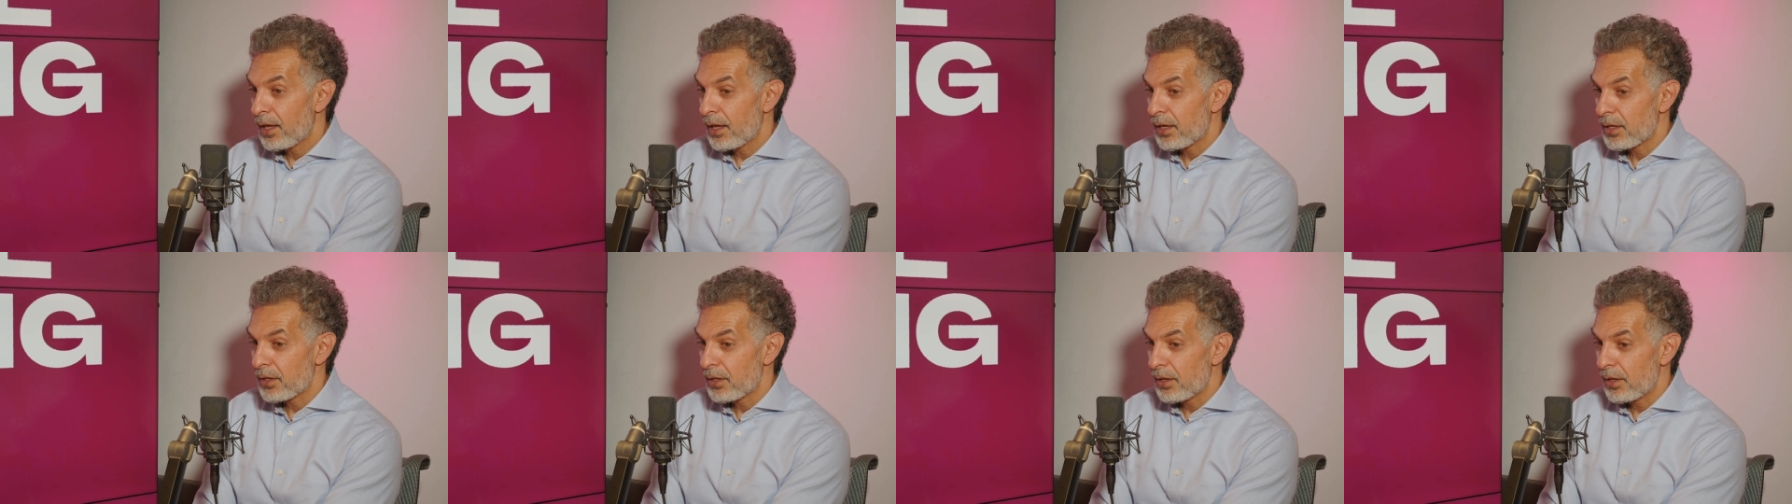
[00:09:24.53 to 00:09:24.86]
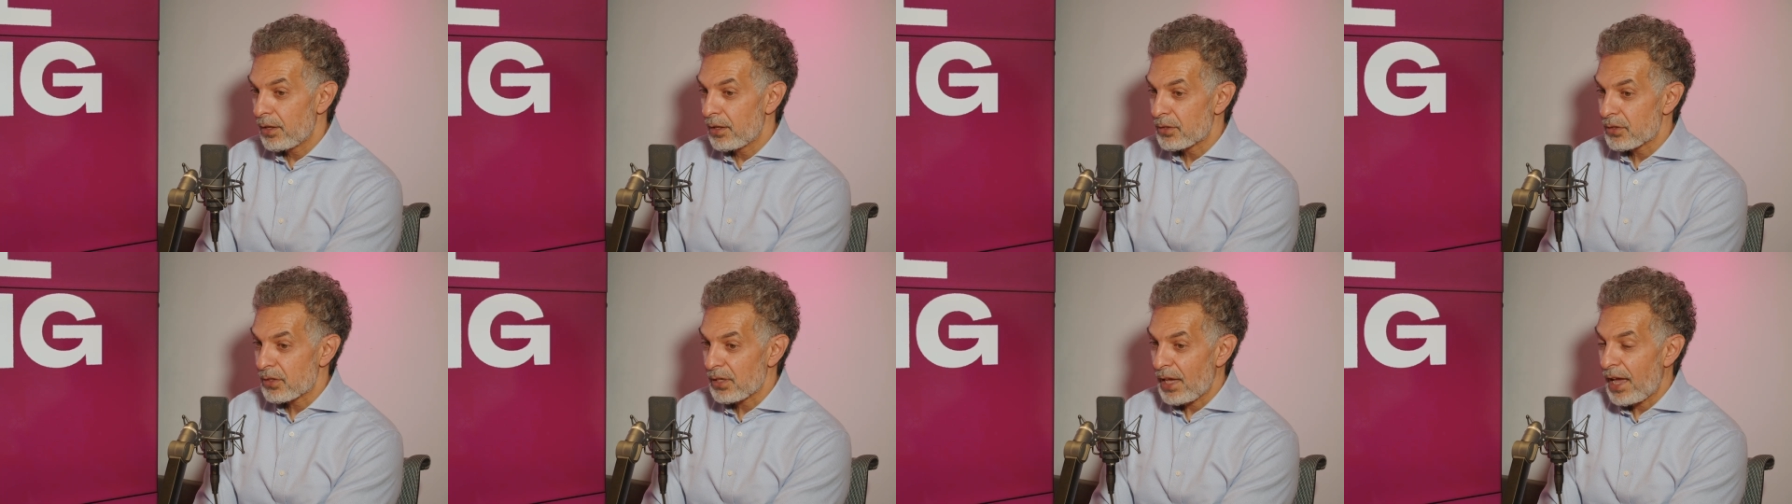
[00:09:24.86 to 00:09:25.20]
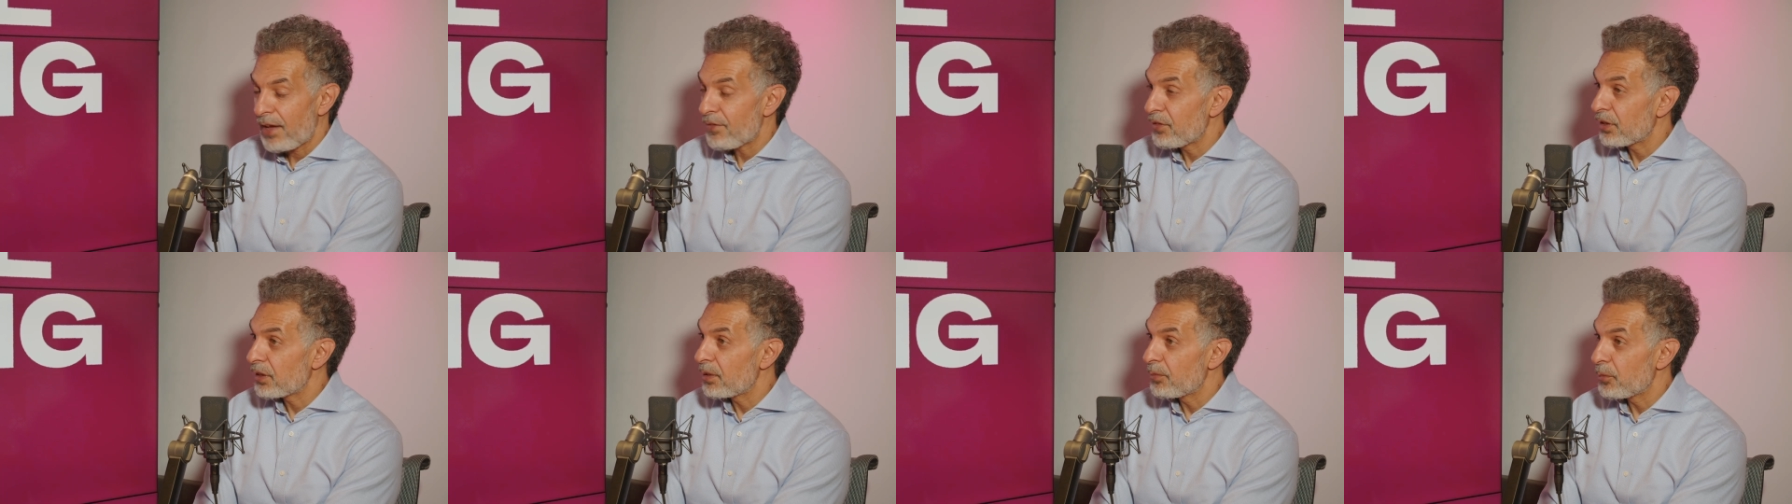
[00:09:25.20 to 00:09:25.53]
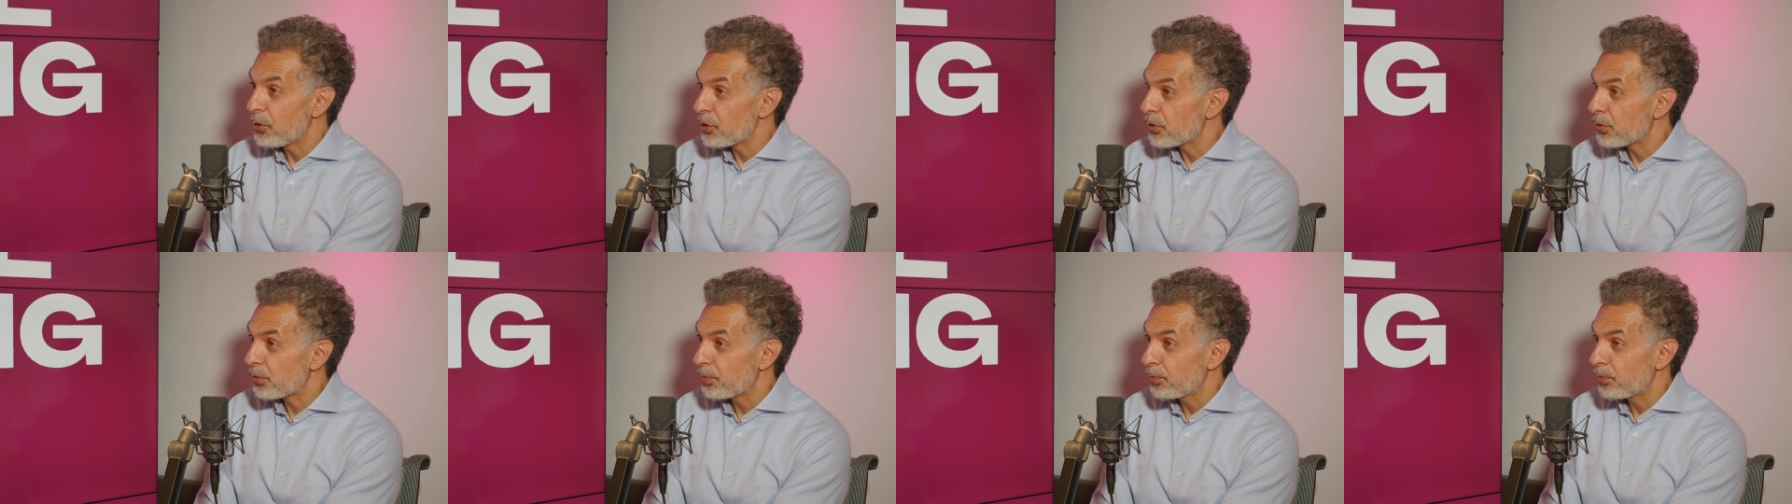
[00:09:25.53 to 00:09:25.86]
It's having the
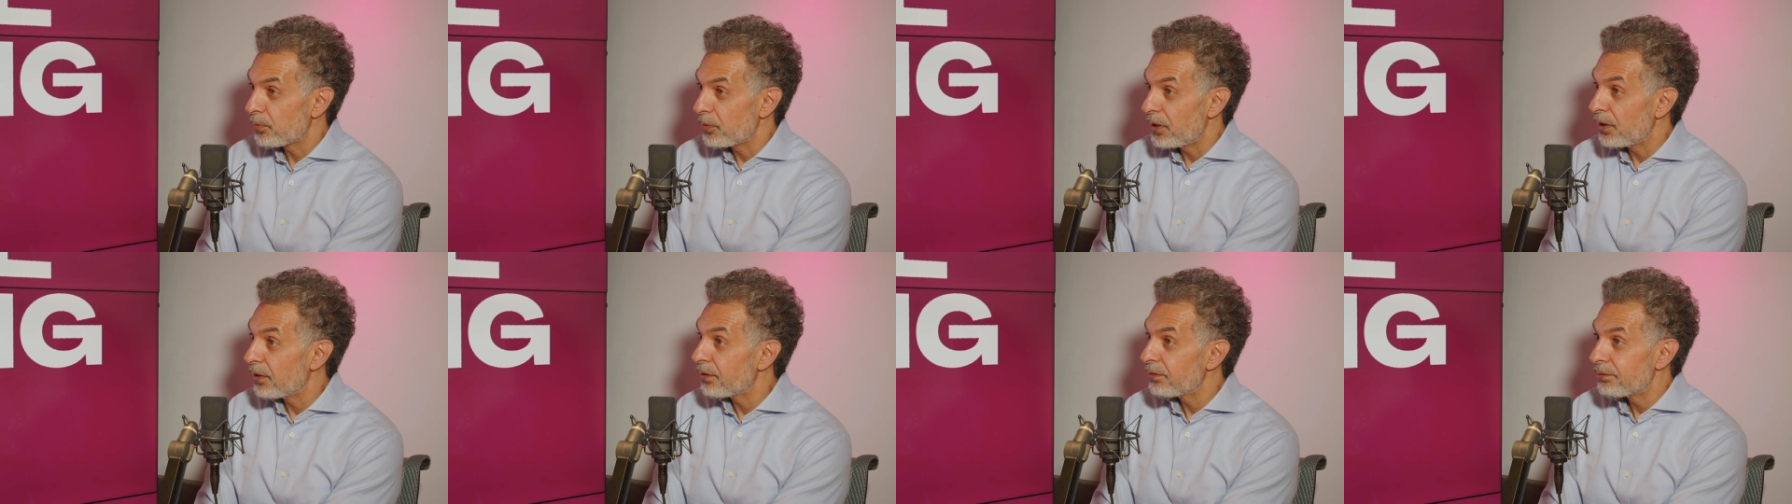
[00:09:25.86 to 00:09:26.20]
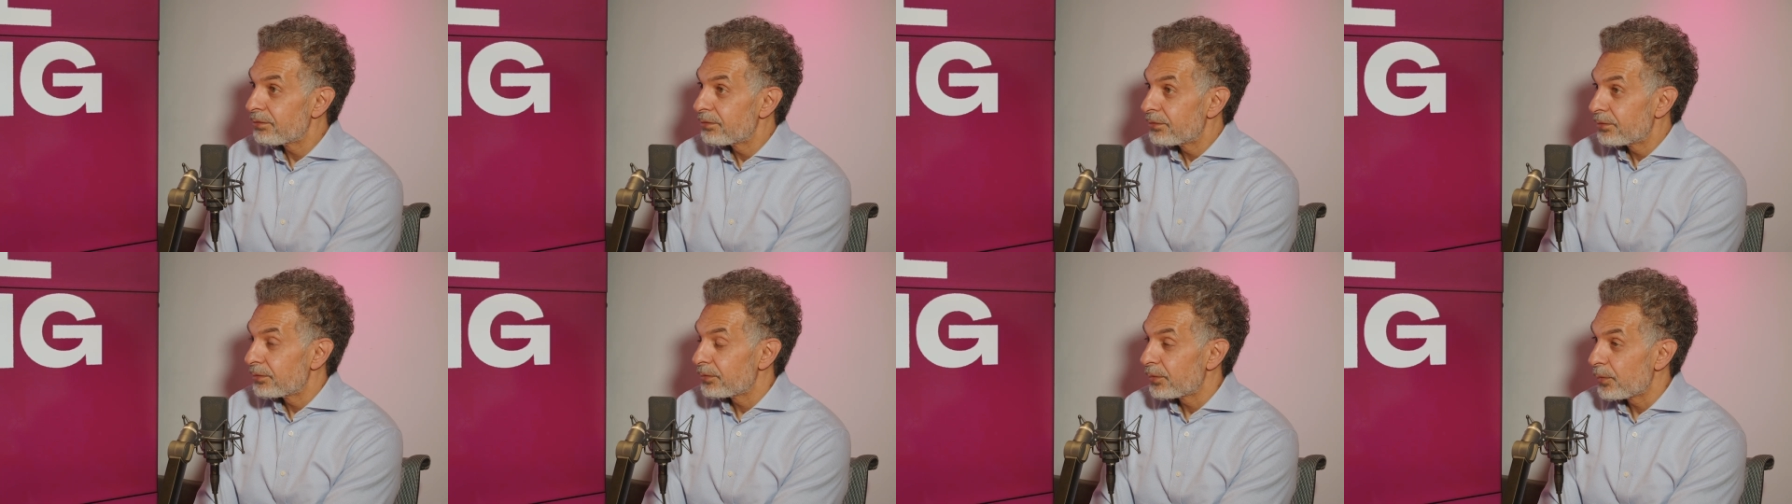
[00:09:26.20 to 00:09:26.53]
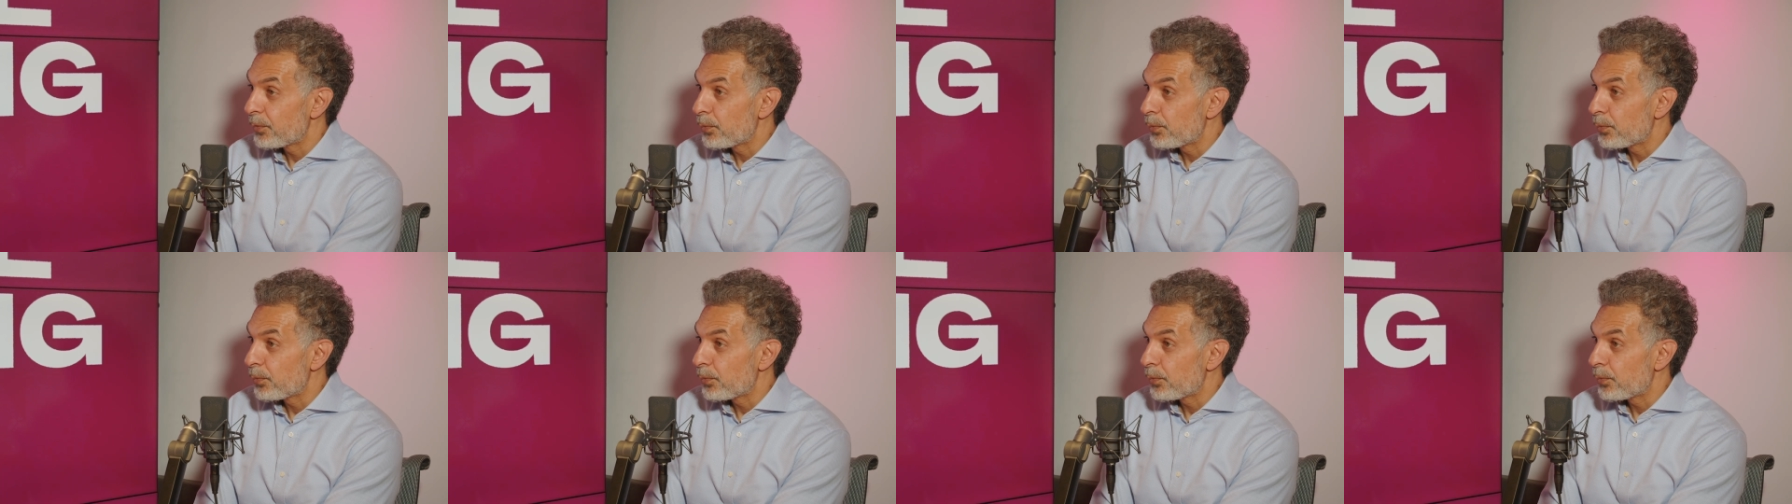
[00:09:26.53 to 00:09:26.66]
most, you know,